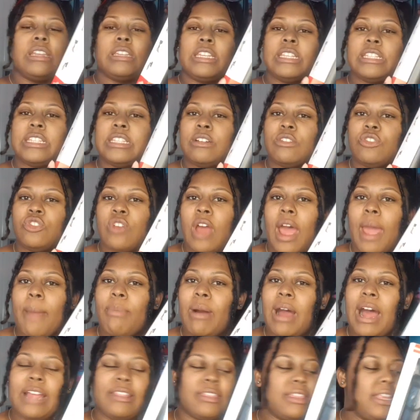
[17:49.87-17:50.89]
this little
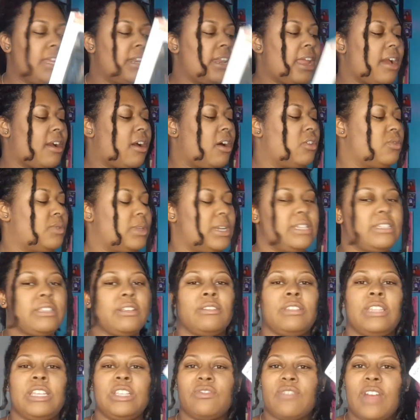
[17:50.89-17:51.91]
tripod thing that goes with it. So
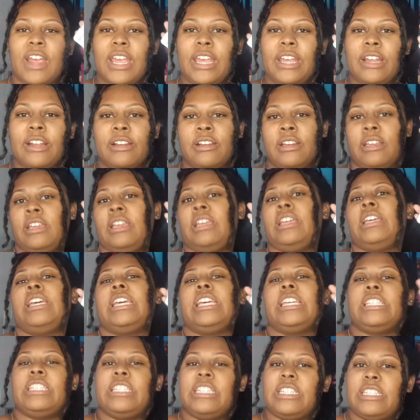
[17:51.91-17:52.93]
this right here
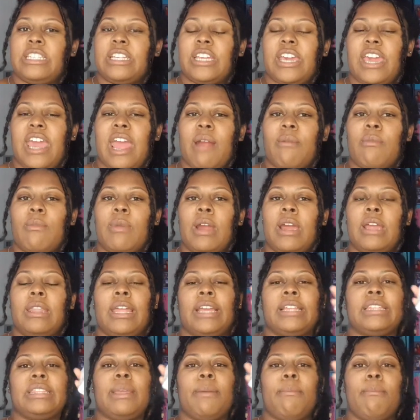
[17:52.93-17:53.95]
is just the camera and
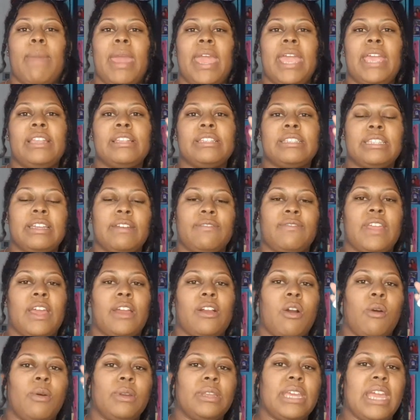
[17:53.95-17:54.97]
like the main stuff that
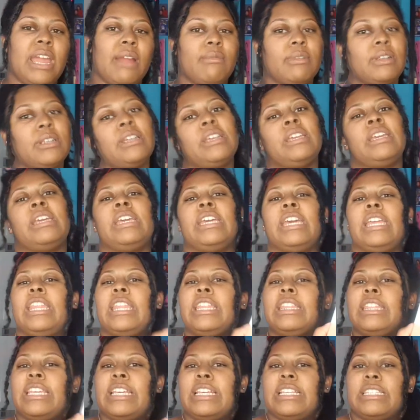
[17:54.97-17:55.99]
go with the camera, and
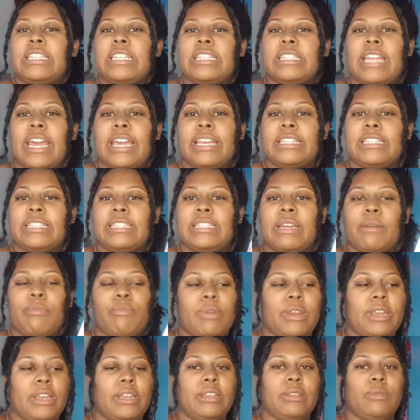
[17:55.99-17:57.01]
then this is like
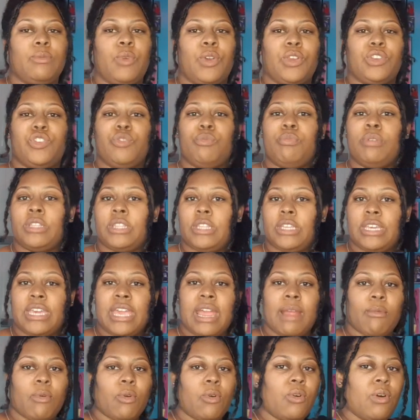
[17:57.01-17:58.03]
separate where you put the
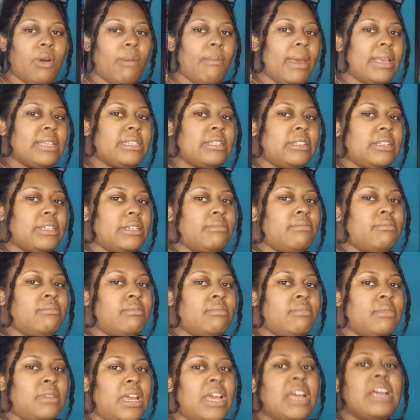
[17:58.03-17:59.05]
camera on, basically.
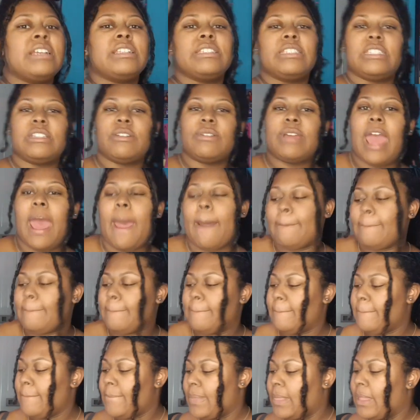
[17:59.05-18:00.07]
So yeah,
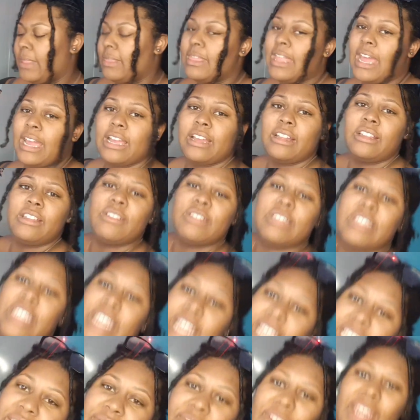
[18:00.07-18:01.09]
that concludes
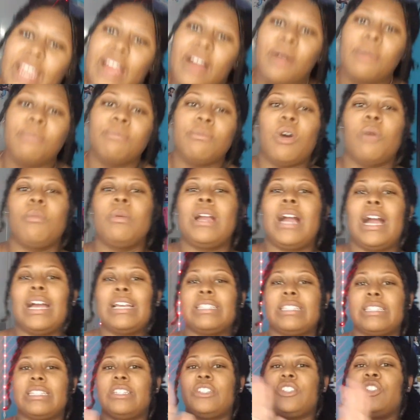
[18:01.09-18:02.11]
today's video. Hope you
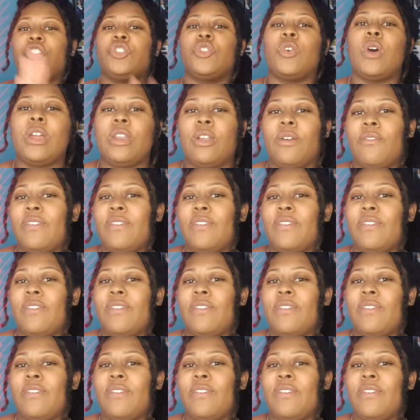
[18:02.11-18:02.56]
guys enjoyed. Don't